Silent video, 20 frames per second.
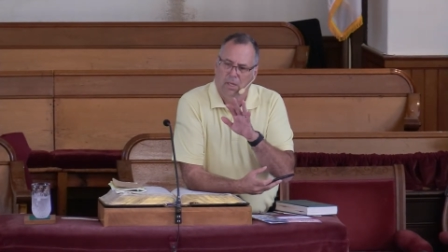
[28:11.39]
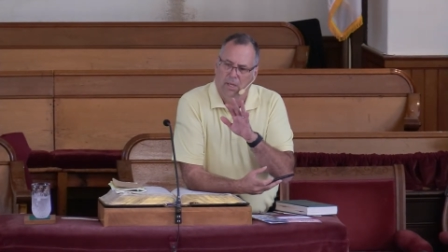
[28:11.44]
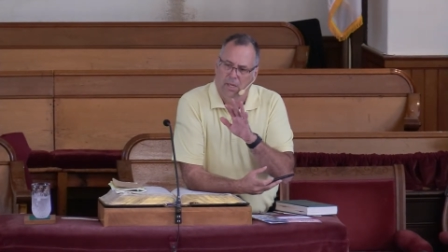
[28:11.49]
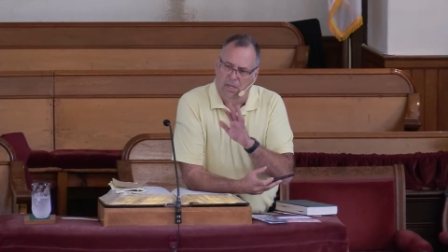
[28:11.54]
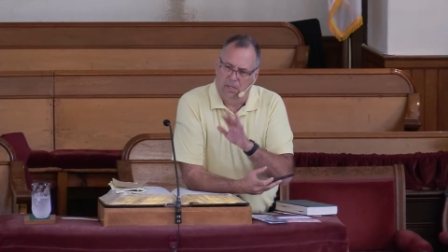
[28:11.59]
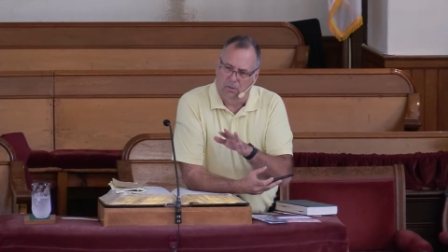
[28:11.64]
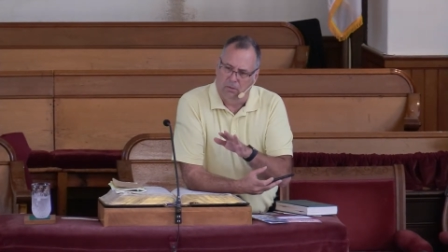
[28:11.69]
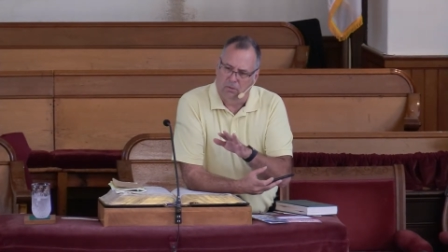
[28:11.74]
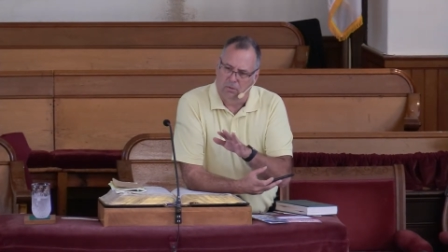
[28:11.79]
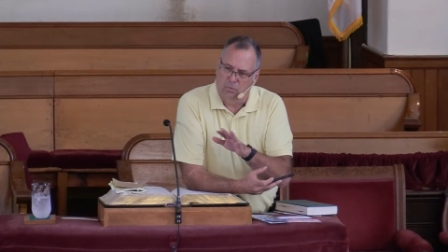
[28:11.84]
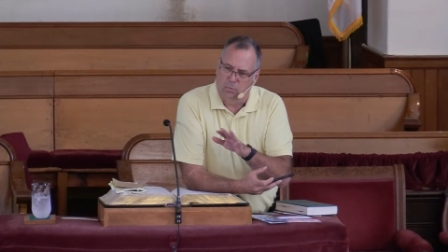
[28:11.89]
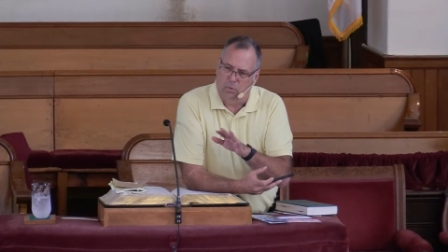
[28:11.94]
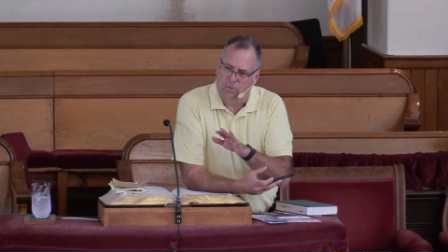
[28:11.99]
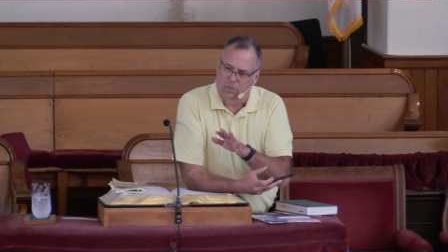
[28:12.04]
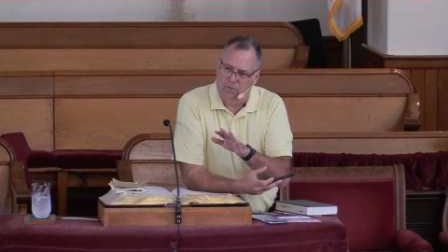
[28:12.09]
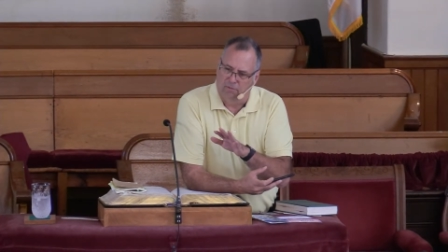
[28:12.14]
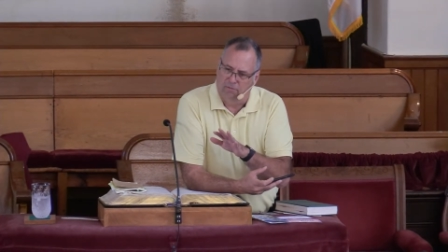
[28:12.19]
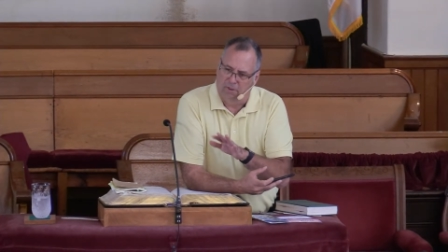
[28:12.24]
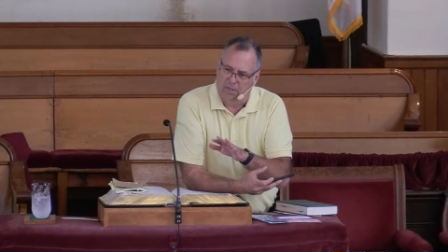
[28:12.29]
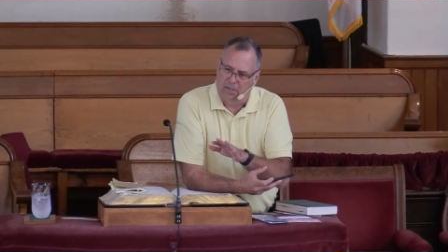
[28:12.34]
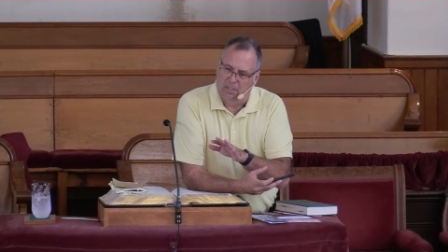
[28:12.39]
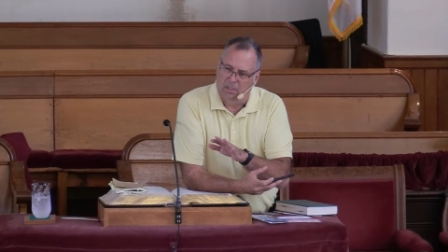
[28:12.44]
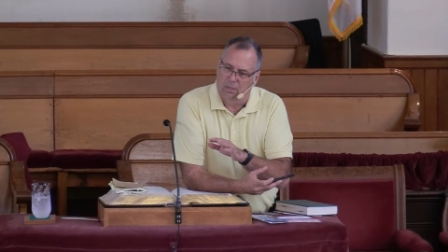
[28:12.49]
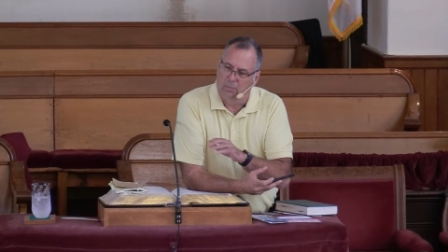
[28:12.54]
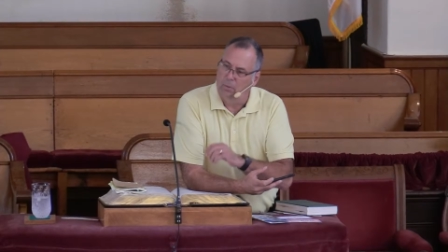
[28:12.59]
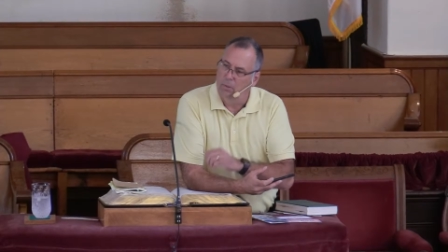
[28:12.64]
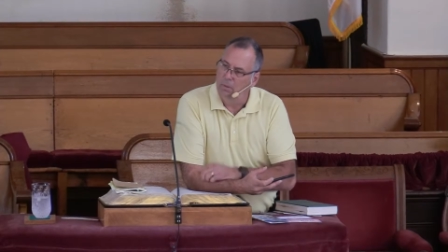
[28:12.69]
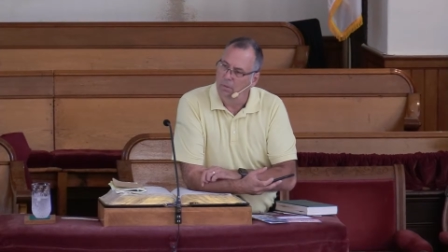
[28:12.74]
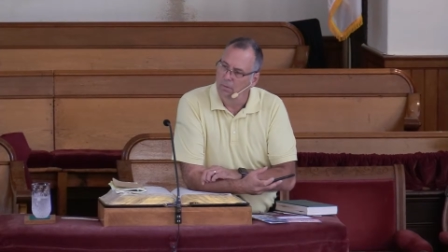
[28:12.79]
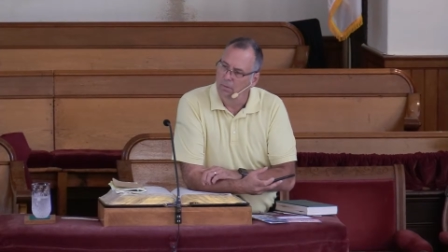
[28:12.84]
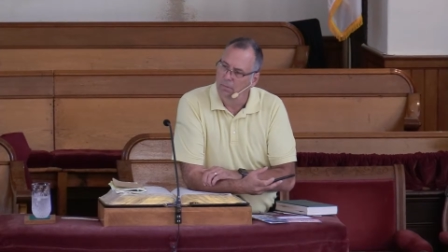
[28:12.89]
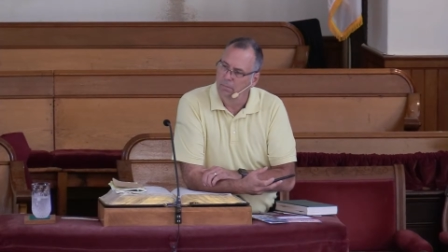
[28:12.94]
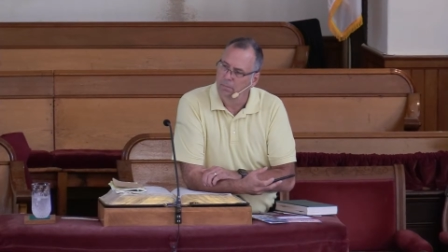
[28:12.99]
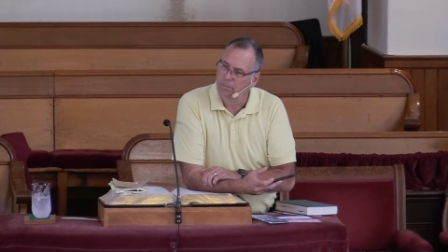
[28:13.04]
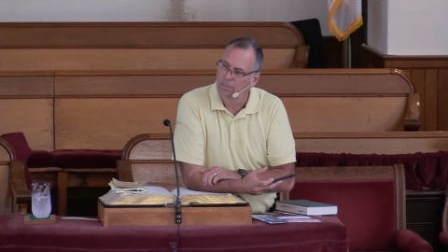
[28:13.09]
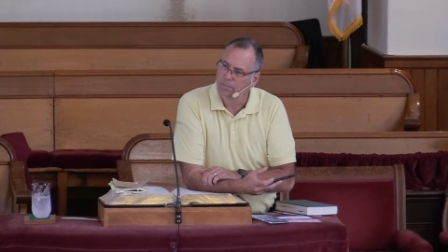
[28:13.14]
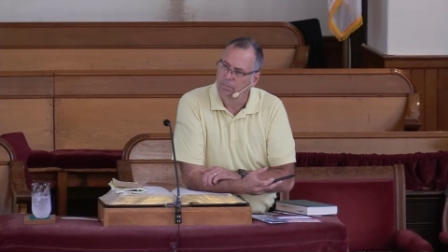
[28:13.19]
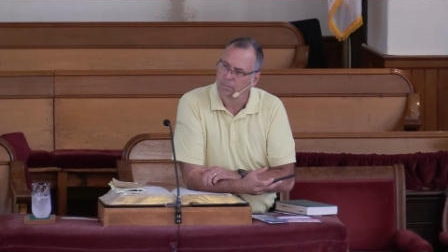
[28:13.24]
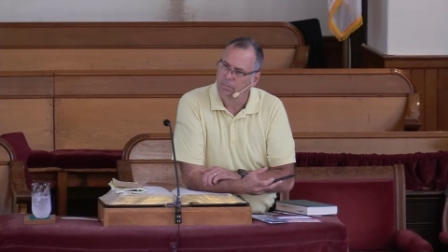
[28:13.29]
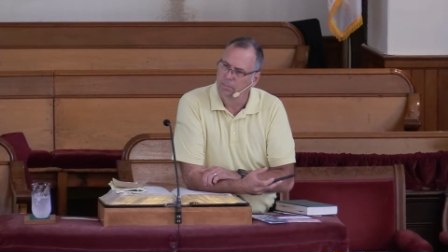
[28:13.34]
else was available.
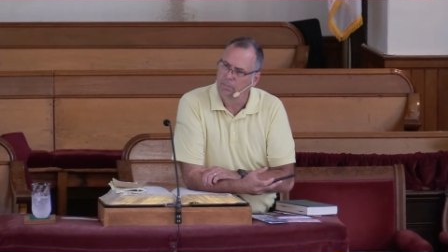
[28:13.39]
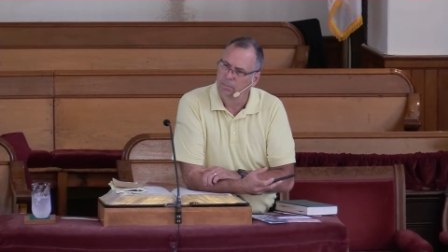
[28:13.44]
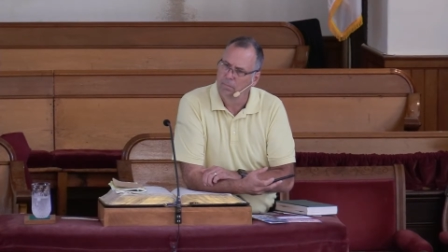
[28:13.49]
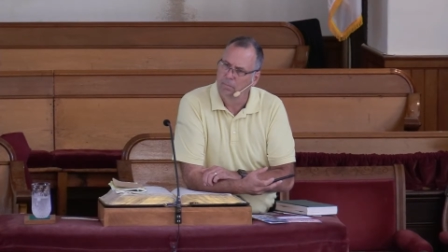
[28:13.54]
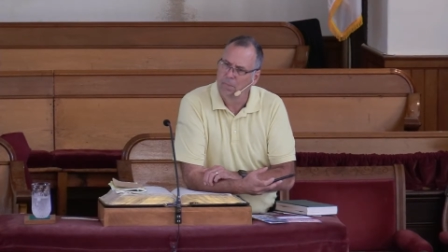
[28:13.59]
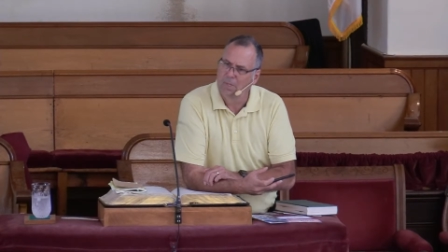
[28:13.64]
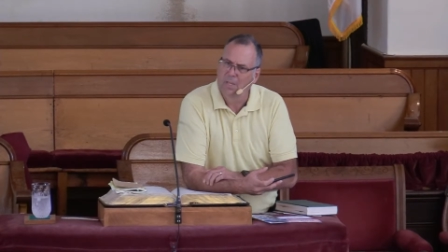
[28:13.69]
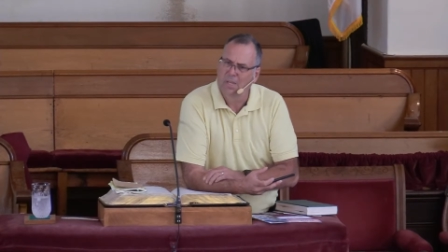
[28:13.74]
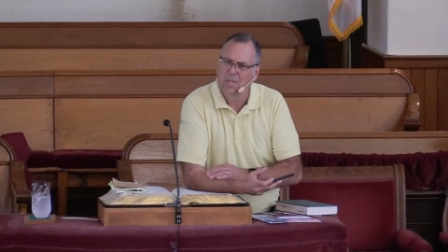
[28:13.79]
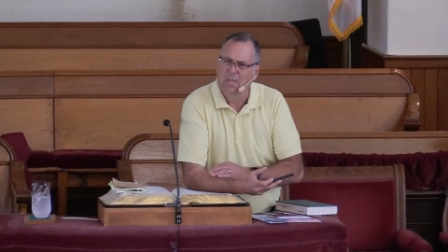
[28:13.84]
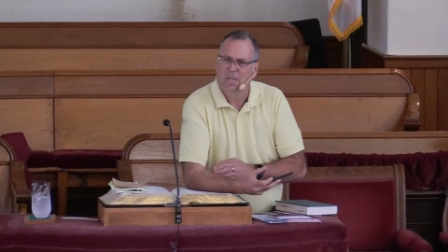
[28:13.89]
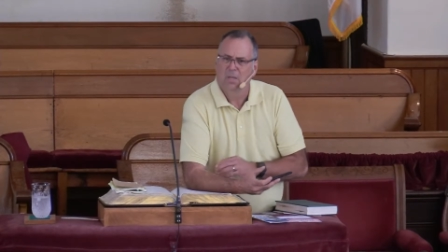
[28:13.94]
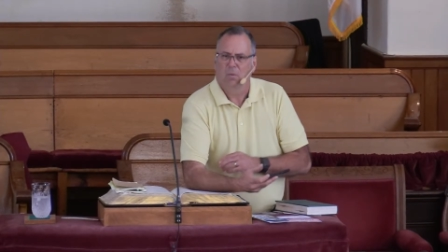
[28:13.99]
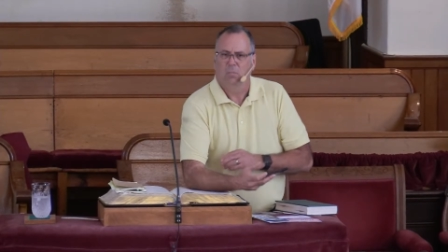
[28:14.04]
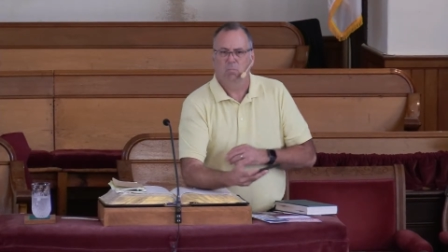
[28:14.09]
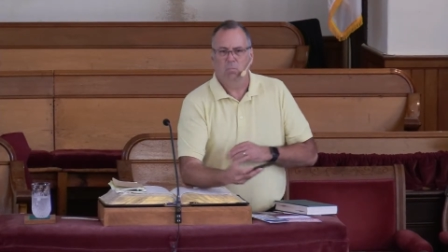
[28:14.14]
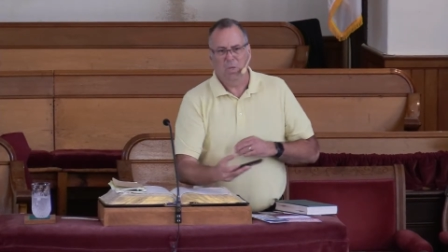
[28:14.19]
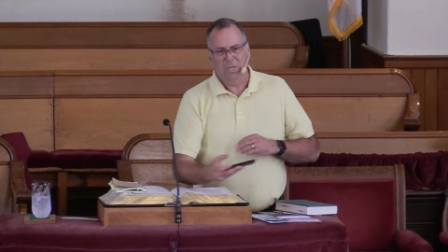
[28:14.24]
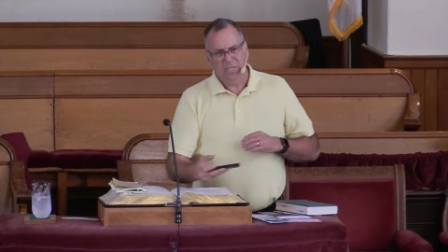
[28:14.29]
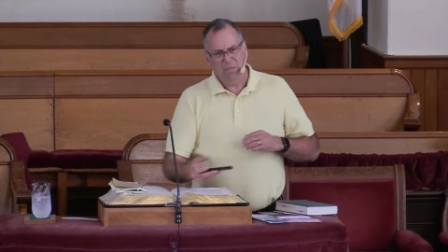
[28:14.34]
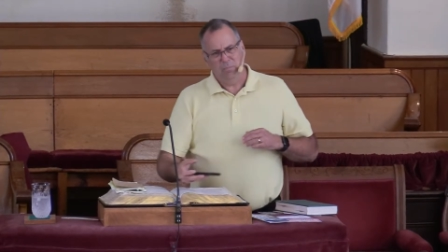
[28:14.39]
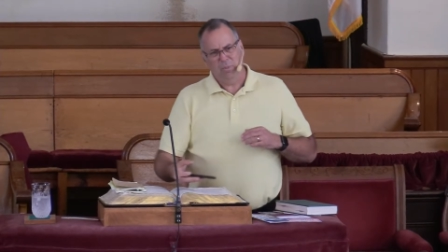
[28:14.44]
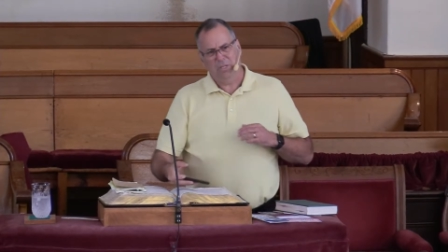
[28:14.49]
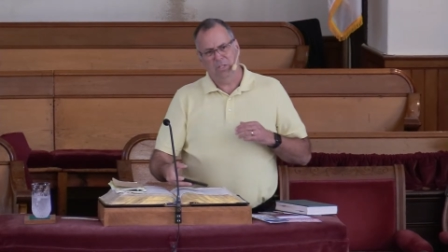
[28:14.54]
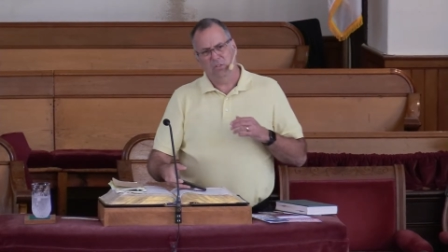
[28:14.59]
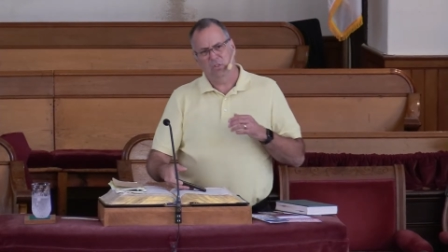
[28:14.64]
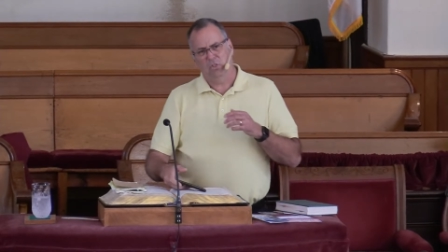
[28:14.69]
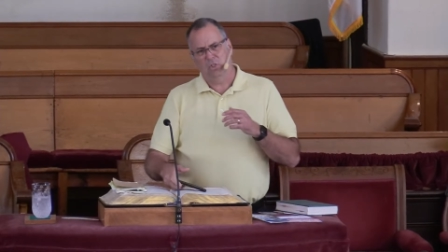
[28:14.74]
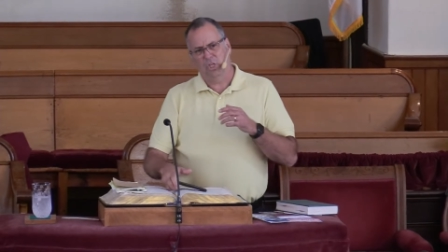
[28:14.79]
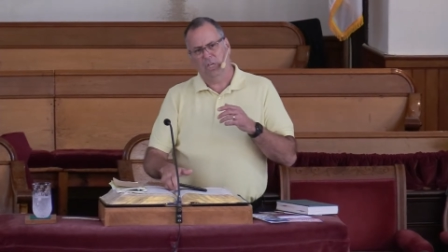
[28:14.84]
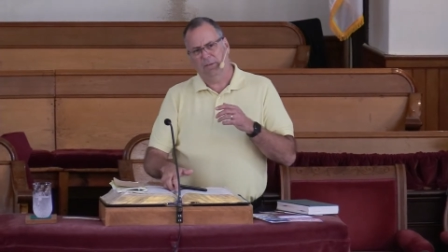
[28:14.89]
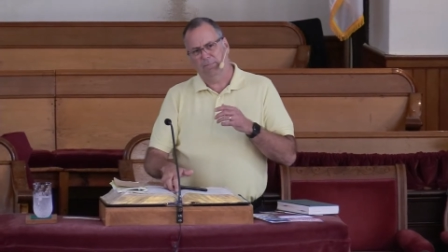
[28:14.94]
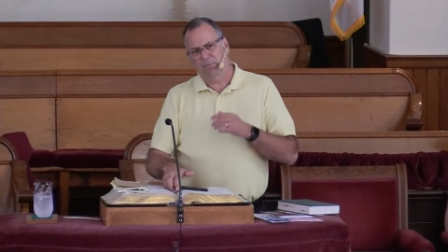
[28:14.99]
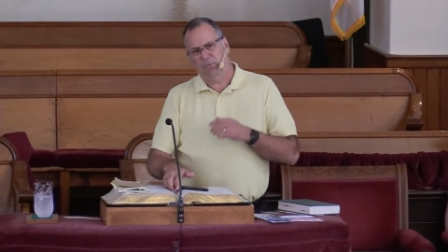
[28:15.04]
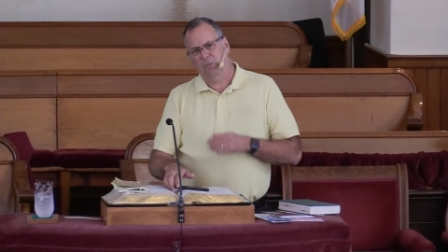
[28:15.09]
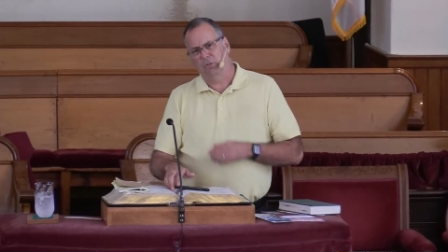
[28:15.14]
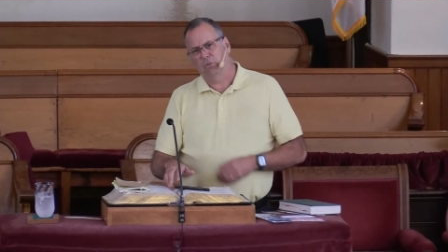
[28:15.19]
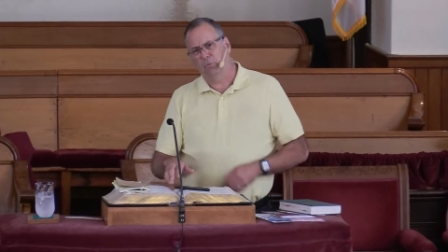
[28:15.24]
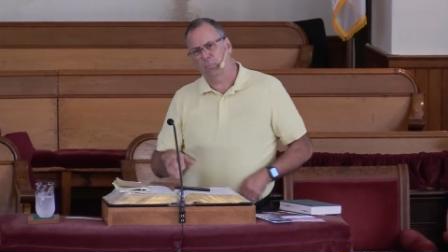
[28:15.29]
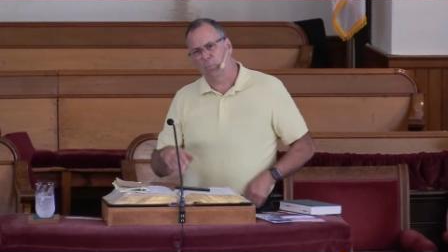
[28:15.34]
Maybe
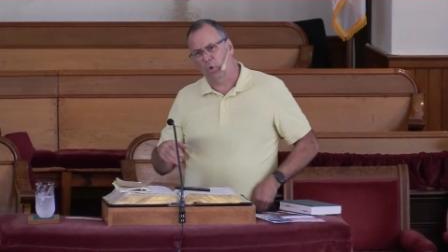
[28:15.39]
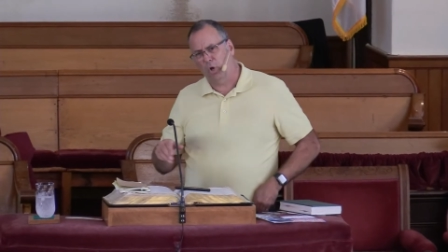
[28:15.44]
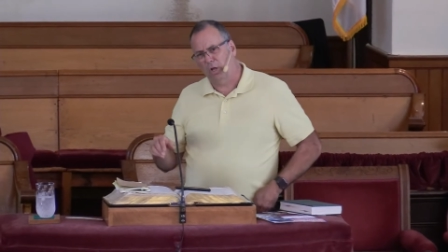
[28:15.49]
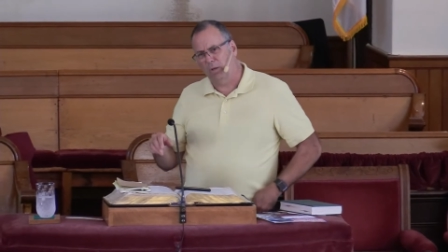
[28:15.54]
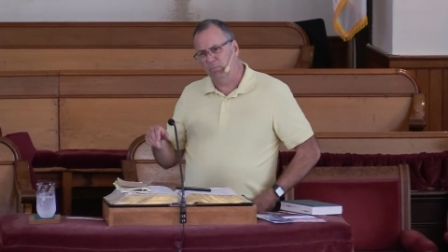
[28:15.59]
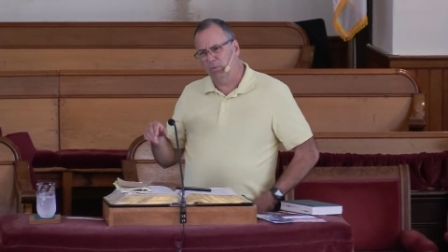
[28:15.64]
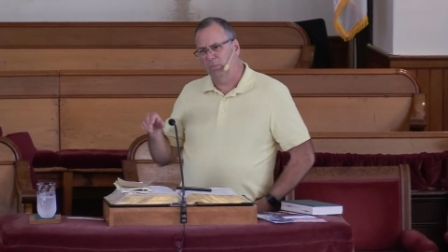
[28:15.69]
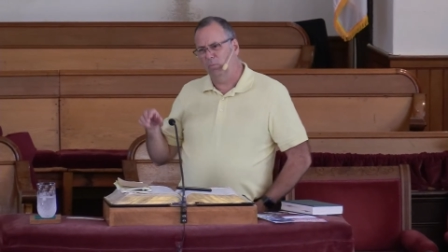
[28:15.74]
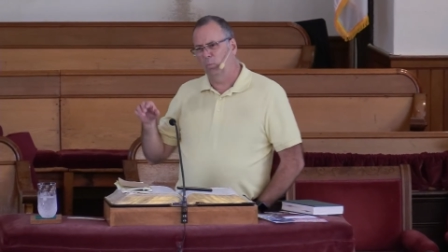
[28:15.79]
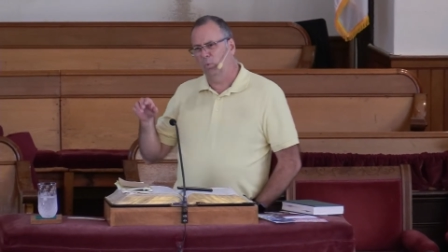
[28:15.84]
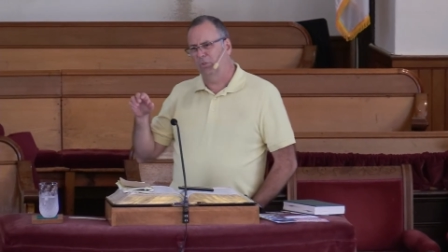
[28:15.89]
Jephthah's problem